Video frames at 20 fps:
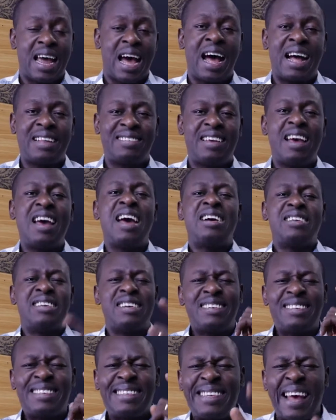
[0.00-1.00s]
that,
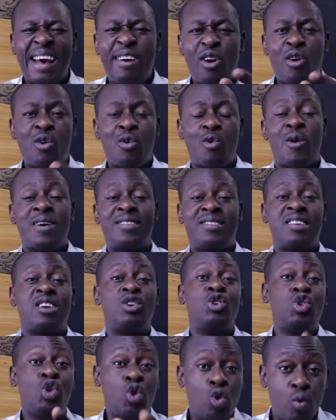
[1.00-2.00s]
the second
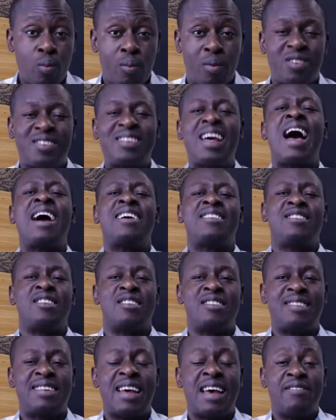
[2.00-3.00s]
question you must ask
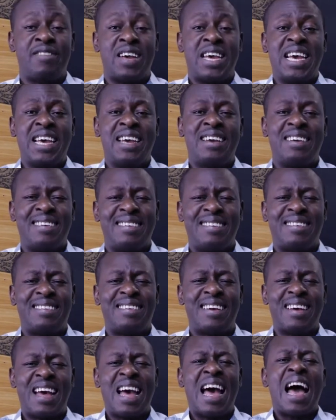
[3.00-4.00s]
yourself is,
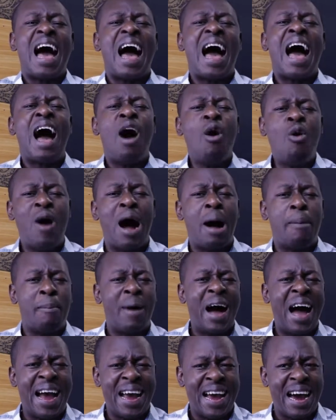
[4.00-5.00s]
how am
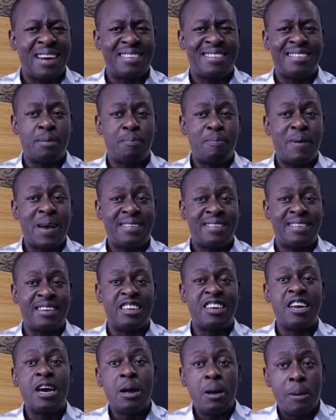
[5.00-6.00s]
I as a
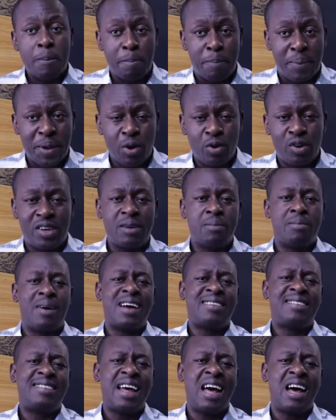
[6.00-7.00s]
person building
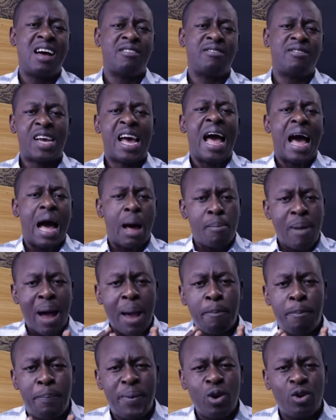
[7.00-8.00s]
myself? Am I
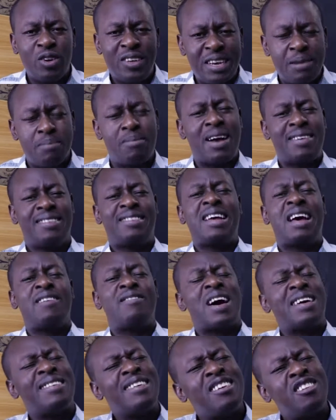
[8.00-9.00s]
building myself
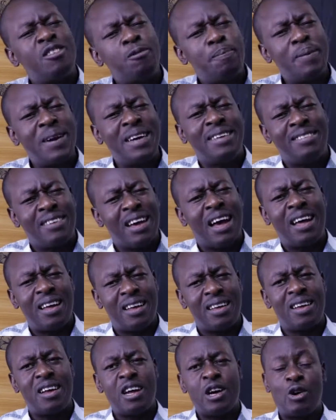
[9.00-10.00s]
as a sprinter
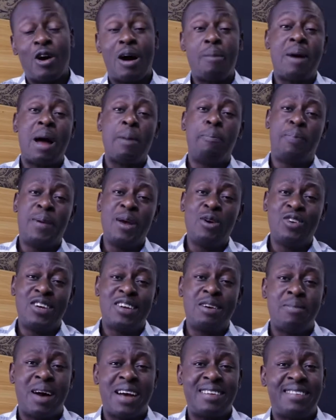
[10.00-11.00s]
or am I
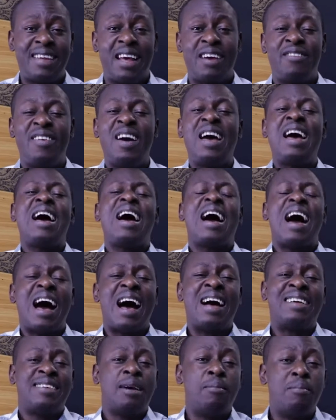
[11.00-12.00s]
building myself
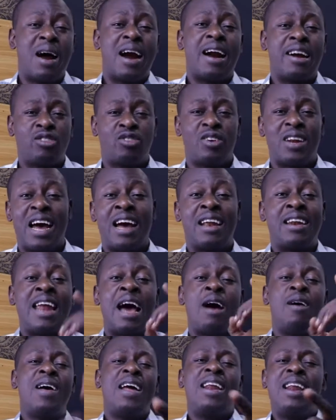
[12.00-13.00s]
as a marathoner?
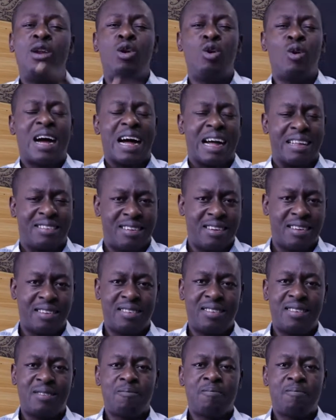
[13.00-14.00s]
Now, look at it.